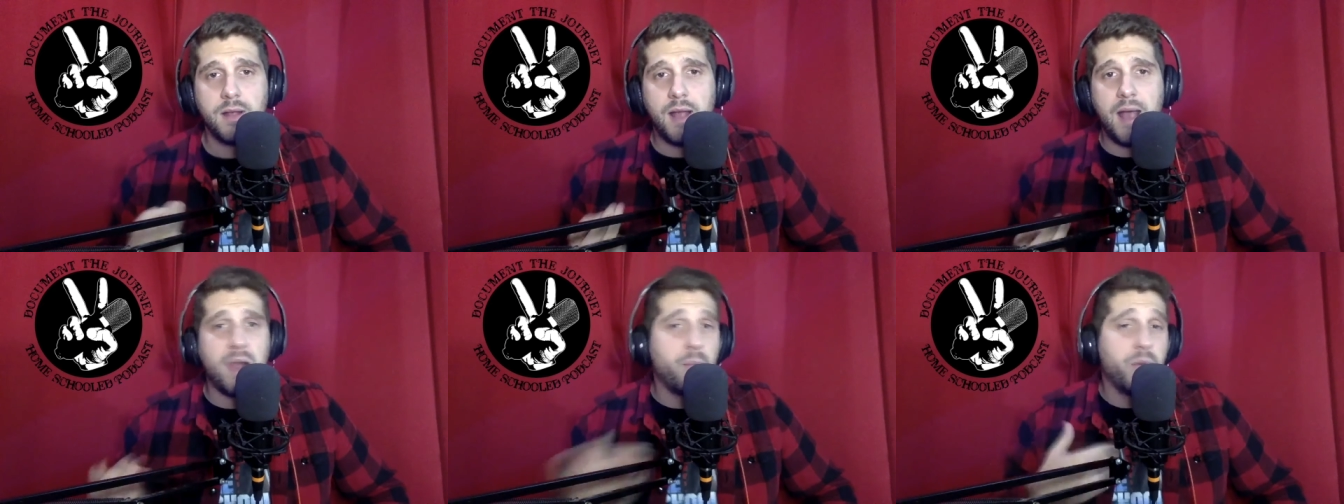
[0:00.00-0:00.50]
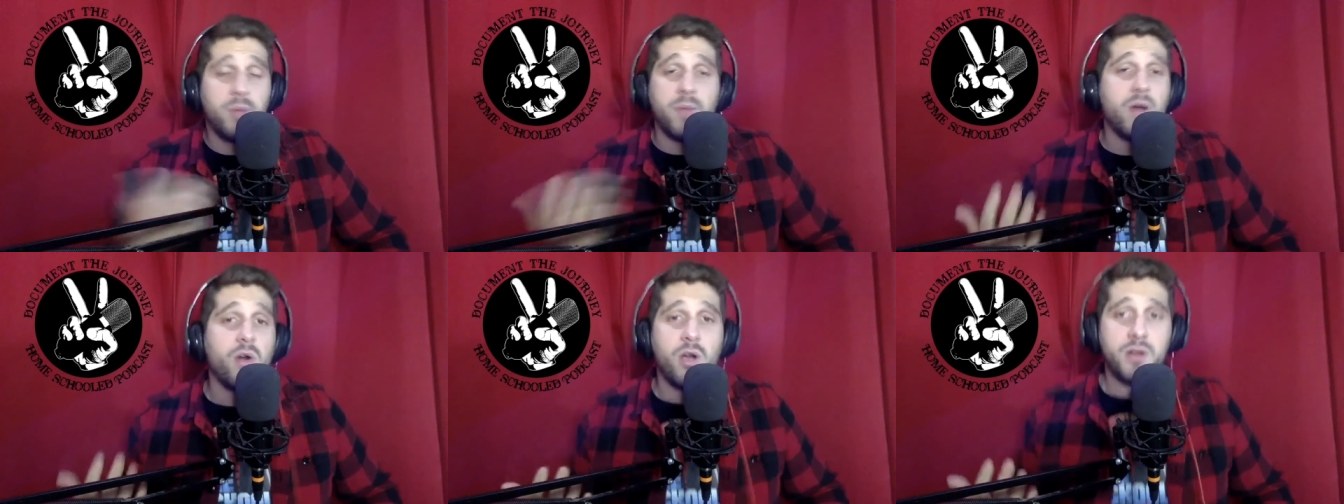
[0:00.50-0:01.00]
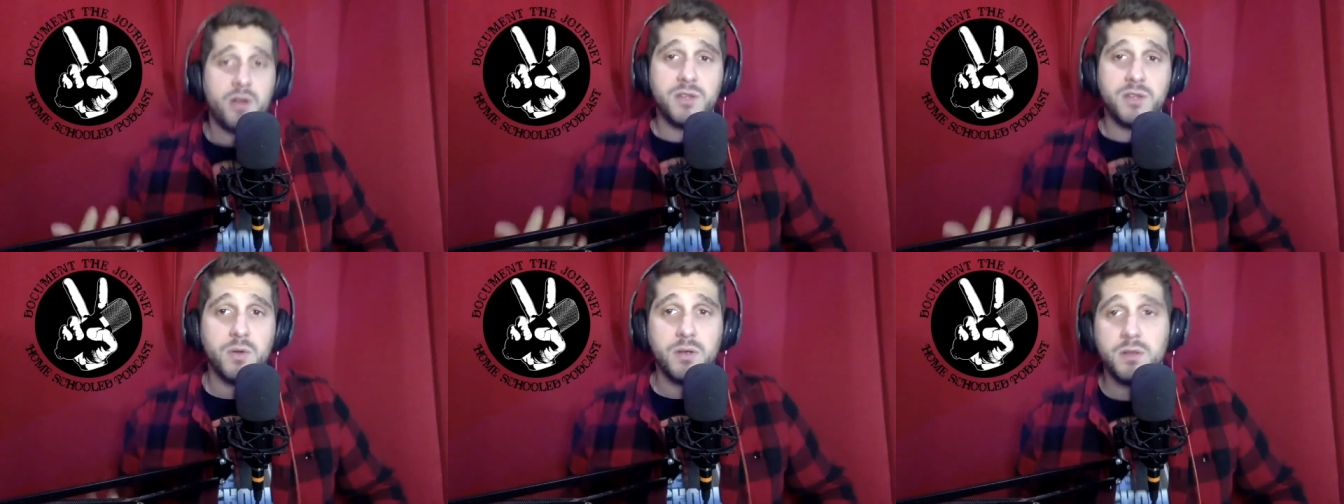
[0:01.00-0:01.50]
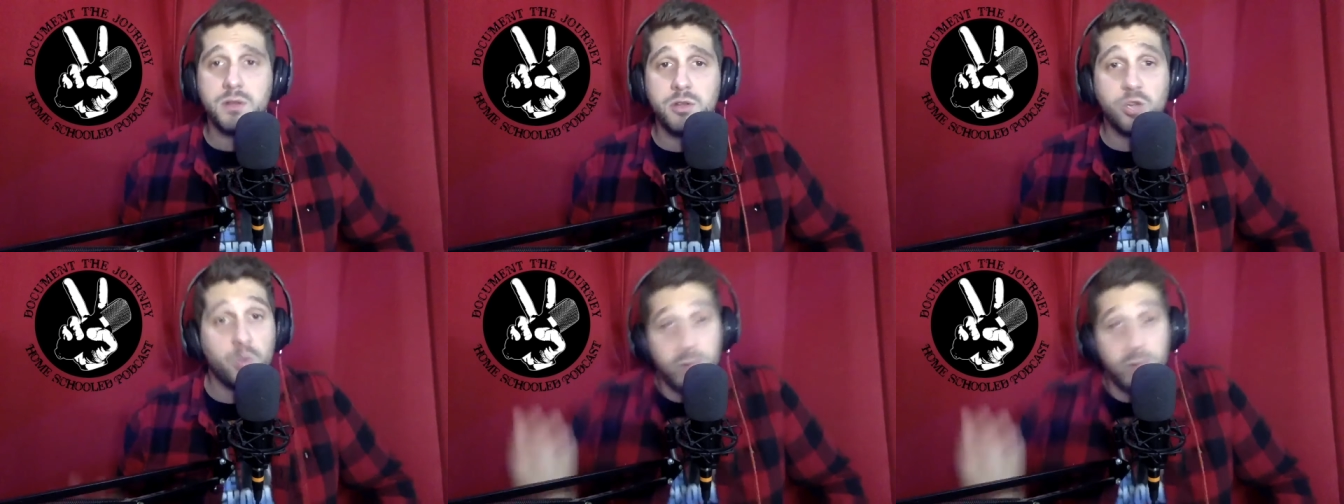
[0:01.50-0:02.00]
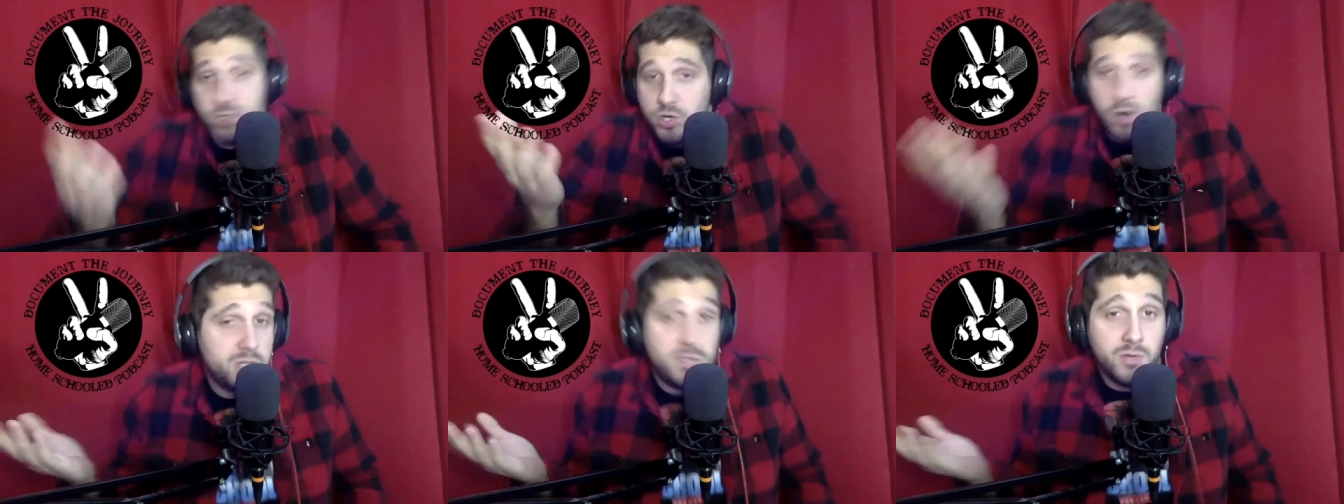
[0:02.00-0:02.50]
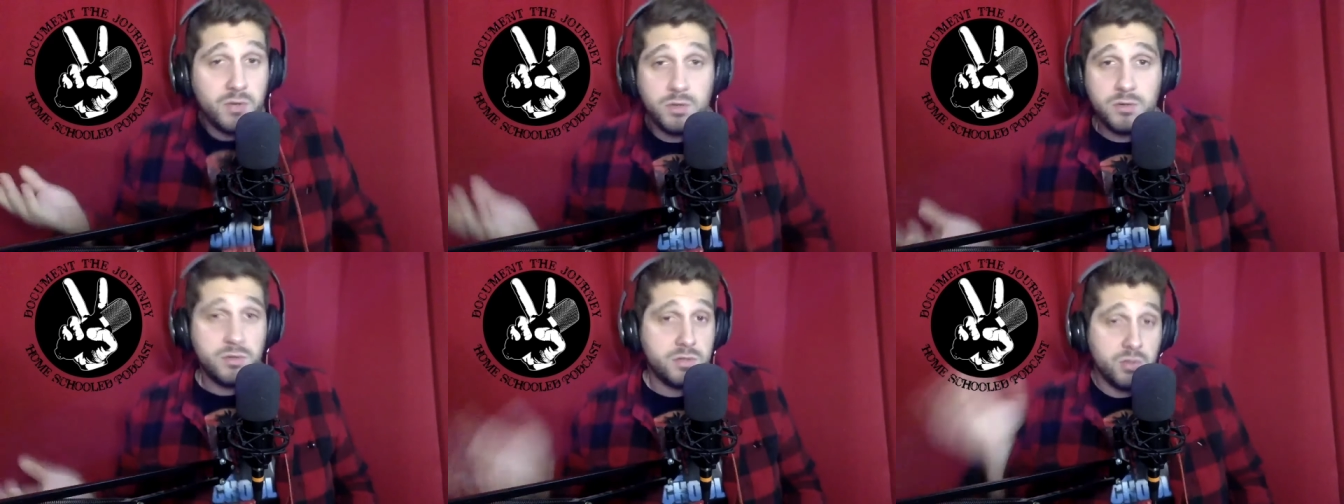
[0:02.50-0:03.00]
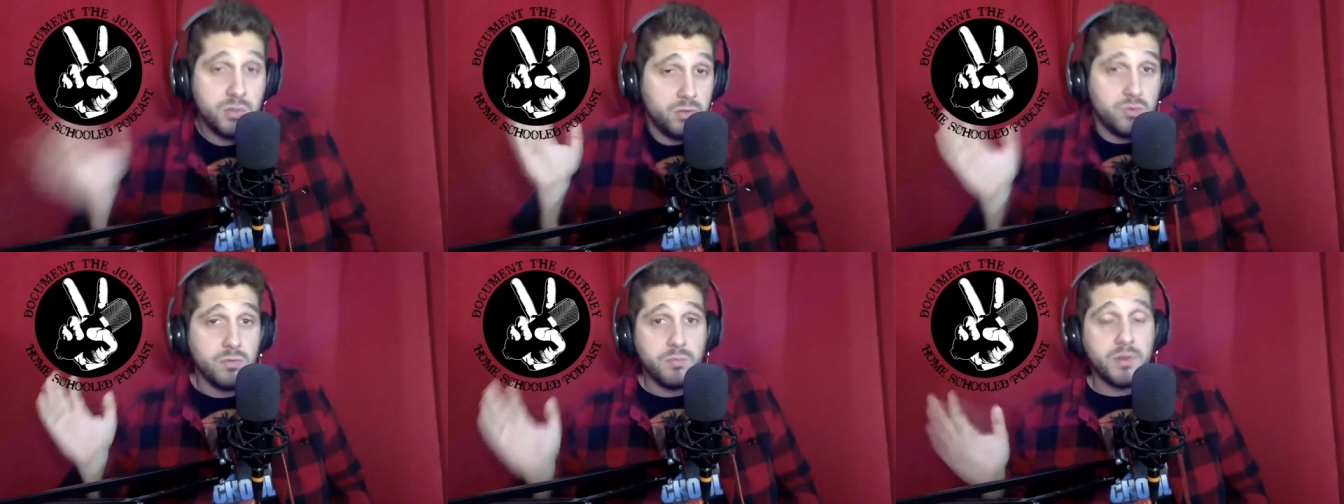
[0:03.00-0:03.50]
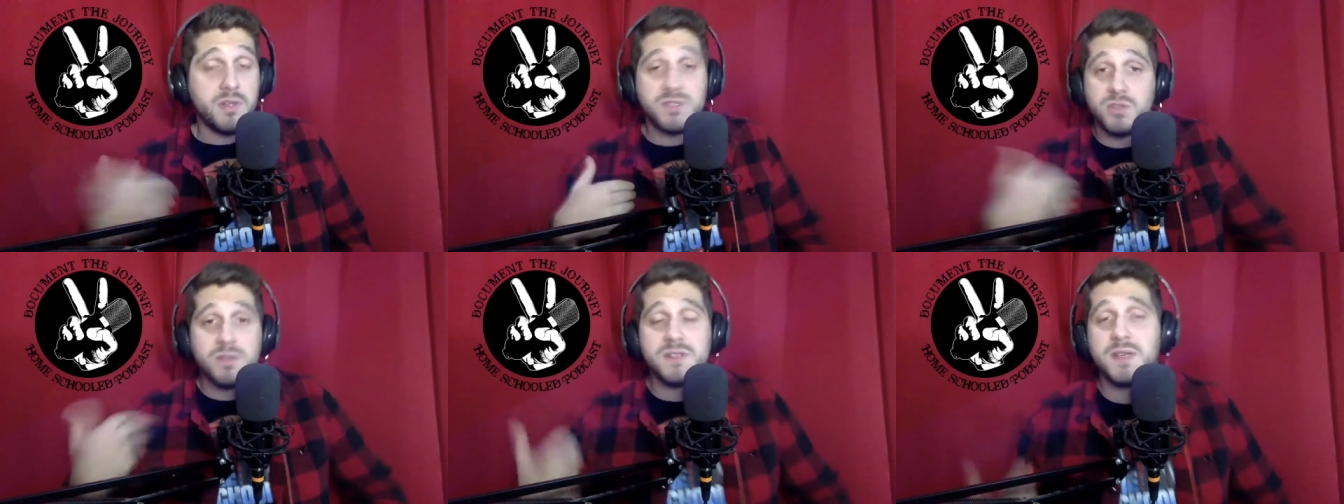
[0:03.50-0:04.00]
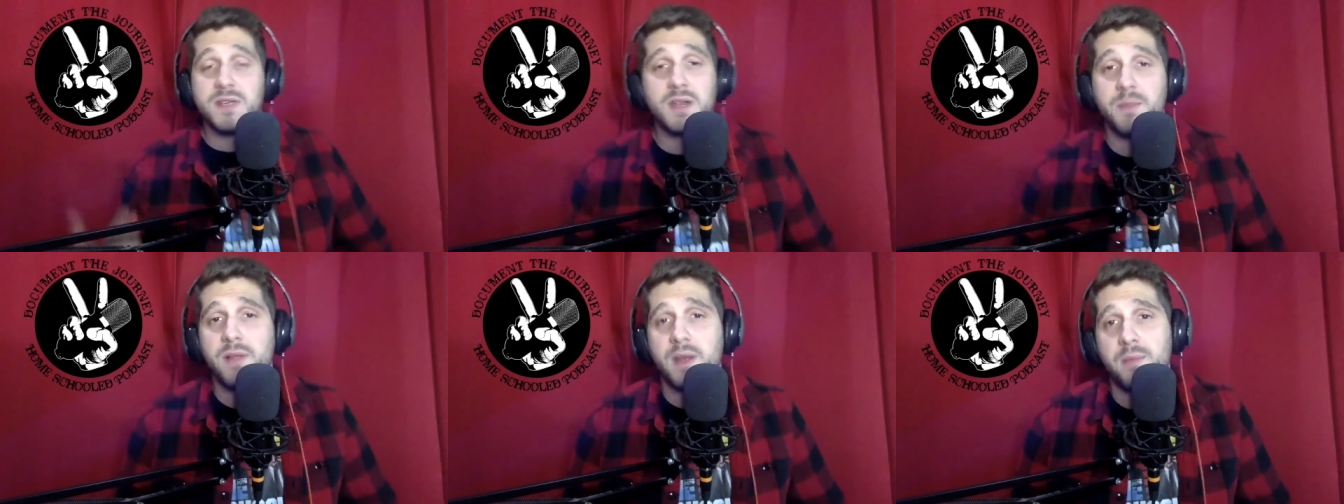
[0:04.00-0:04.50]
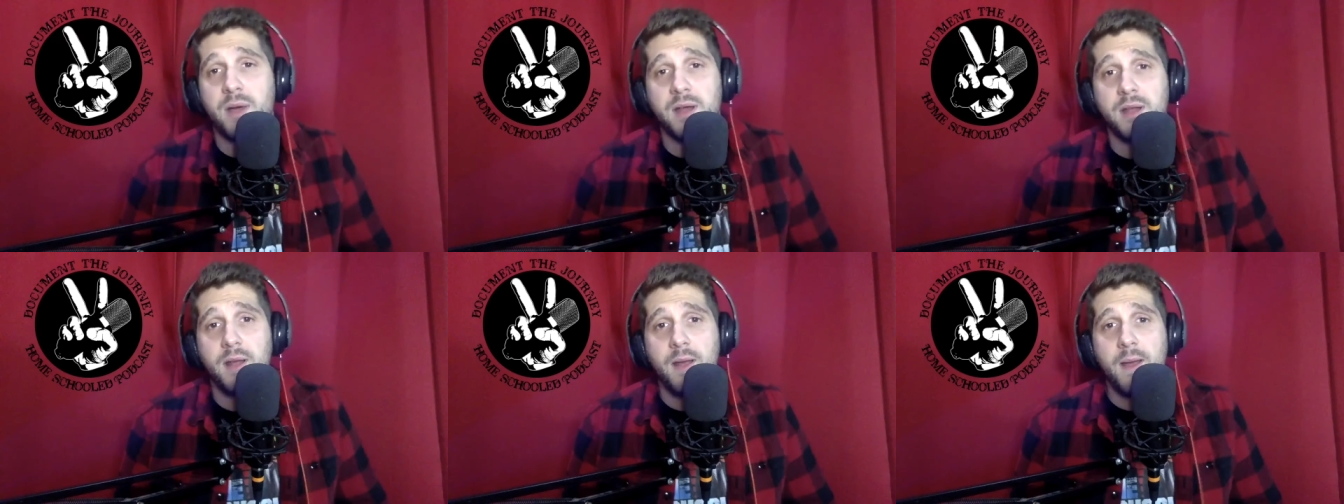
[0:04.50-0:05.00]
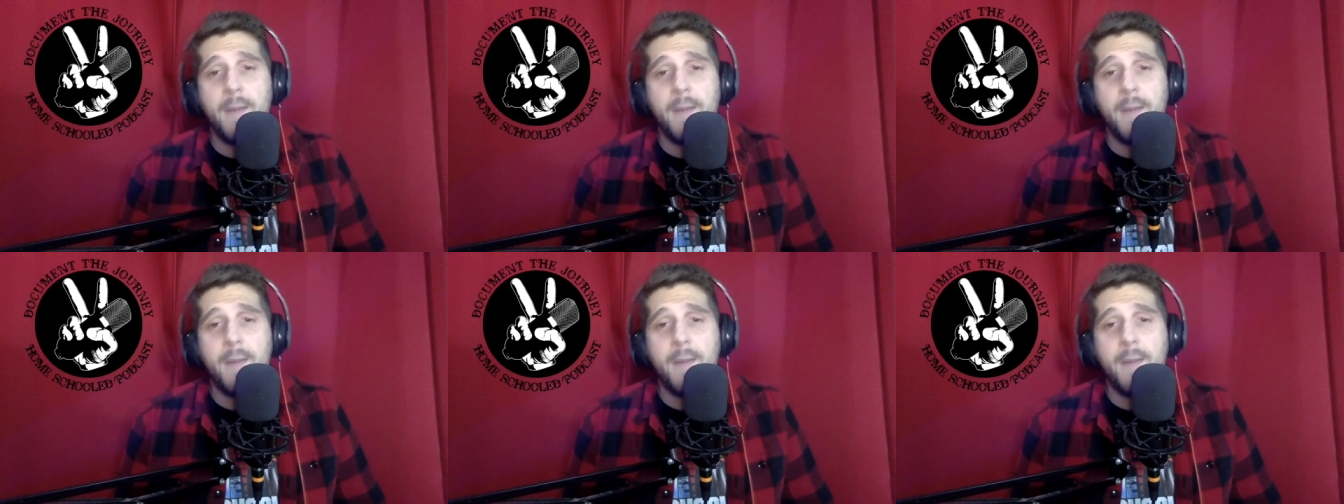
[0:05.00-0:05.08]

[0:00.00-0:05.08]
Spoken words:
And I'm putting my heart into it. You can put your heart into it too, but it still isn't going to be like mine.